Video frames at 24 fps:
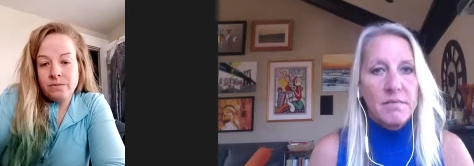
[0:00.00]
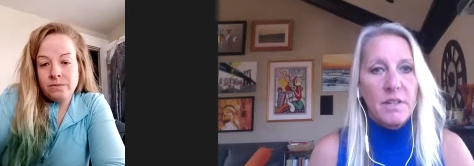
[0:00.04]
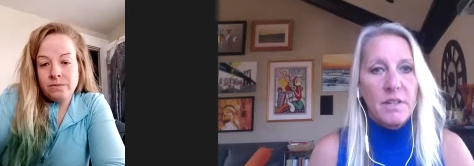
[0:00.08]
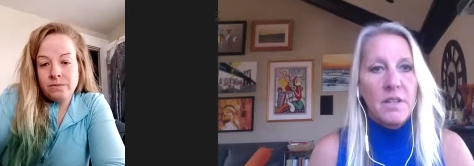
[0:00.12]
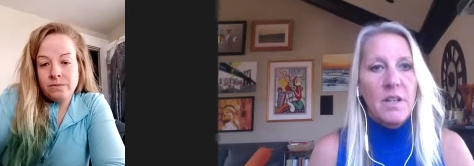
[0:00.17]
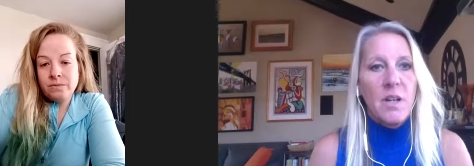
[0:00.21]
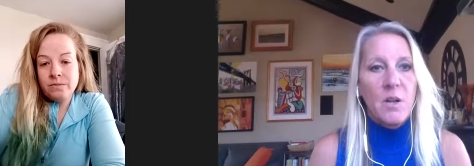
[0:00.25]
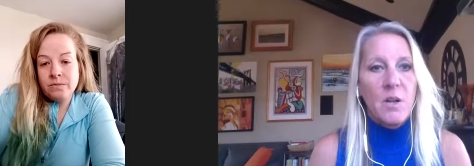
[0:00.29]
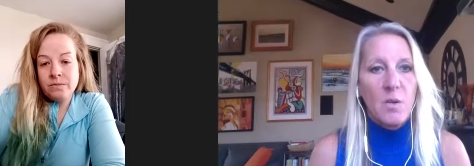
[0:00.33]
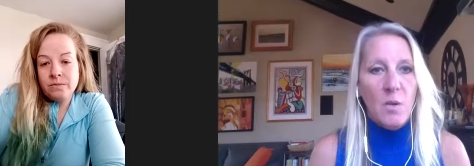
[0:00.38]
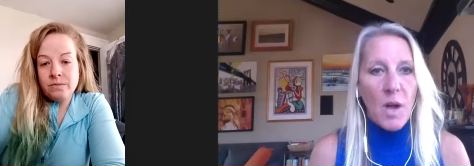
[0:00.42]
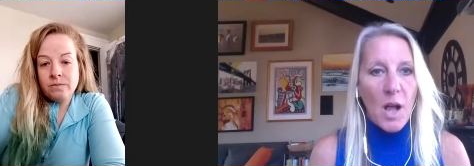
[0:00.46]

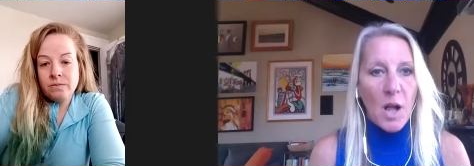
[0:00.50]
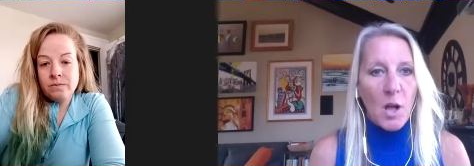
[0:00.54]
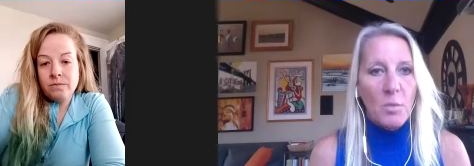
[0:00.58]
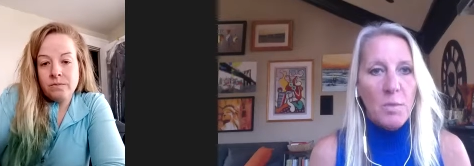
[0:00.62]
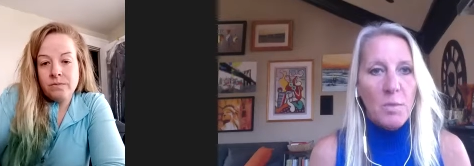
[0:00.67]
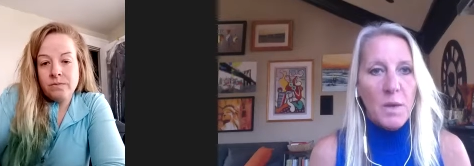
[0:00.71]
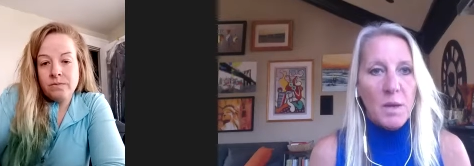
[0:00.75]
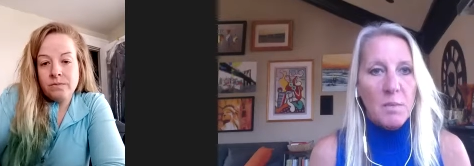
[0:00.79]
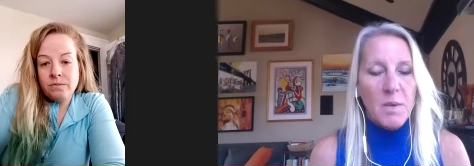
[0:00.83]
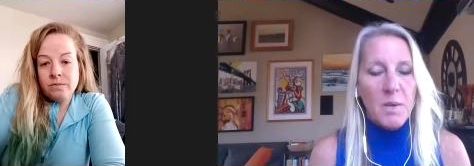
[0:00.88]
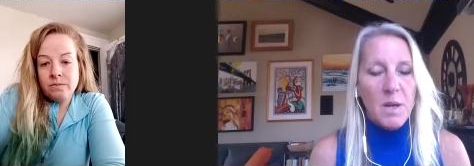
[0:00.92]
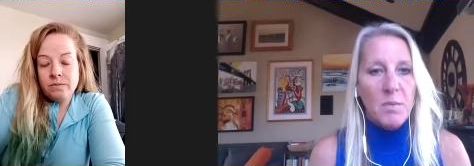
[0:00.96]
Speaker 1: you know,
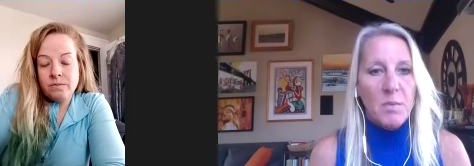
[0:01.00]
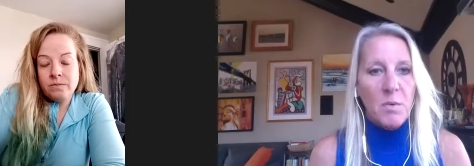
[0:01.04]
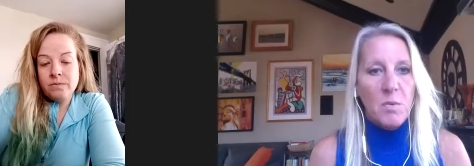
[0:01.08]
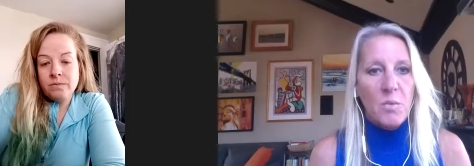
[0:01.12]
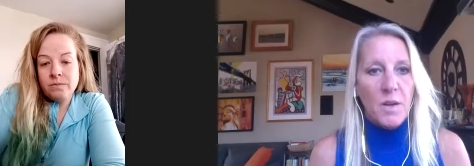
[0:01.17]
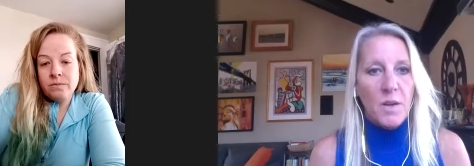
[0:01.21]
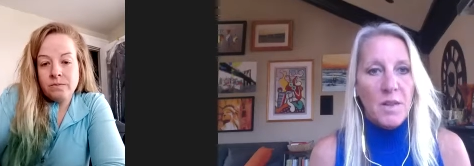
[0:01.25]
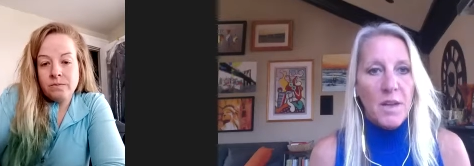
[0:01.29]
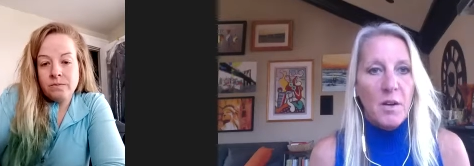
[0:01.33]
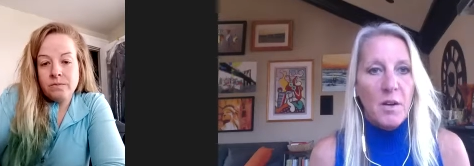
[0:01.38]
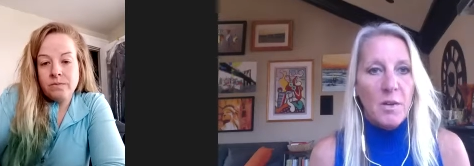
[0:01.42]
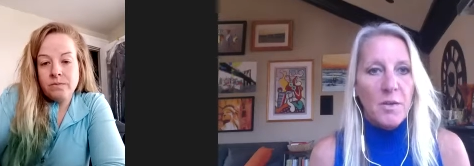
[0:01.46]
helping people
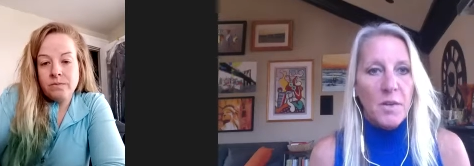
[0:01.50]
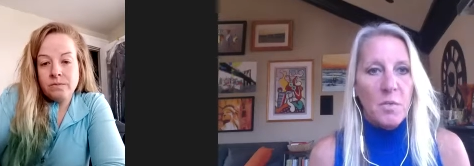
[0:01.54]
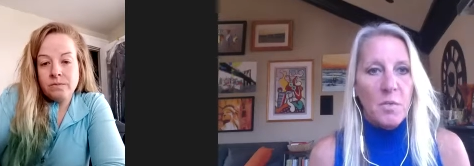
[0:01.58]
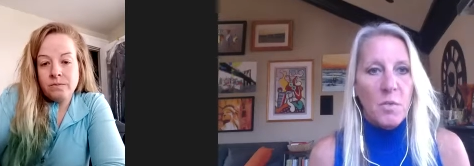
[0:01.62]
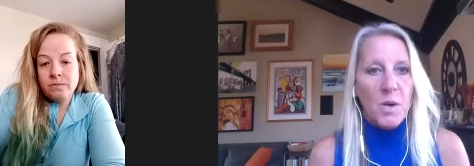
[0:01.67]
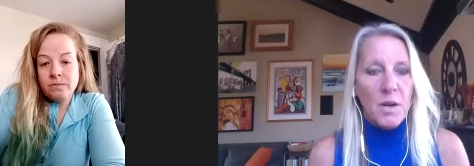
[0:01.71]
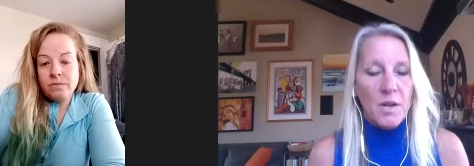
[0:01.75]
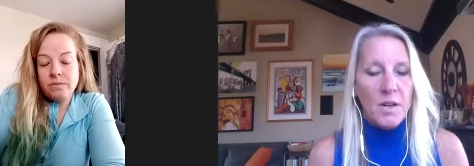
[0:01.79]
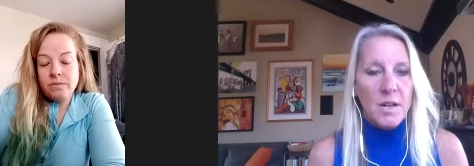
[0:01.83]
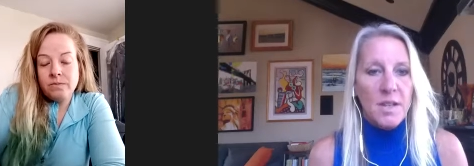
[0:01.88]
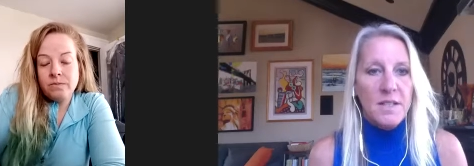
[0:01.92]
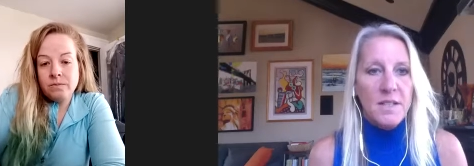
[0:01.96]
with health and
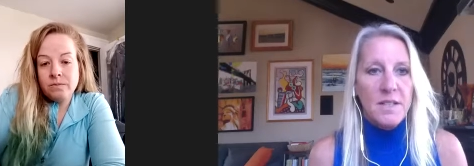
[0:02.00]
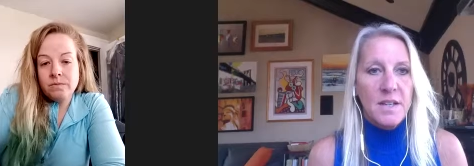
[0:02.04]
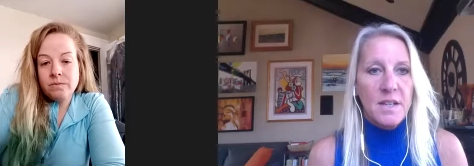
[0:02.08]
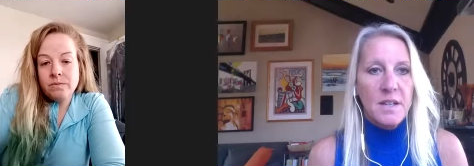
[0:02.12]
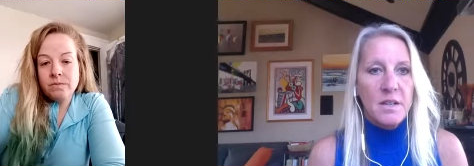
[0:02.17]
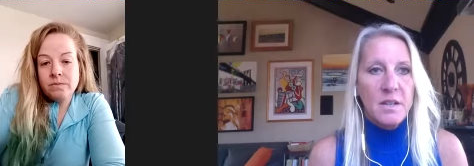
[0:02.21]
wellness.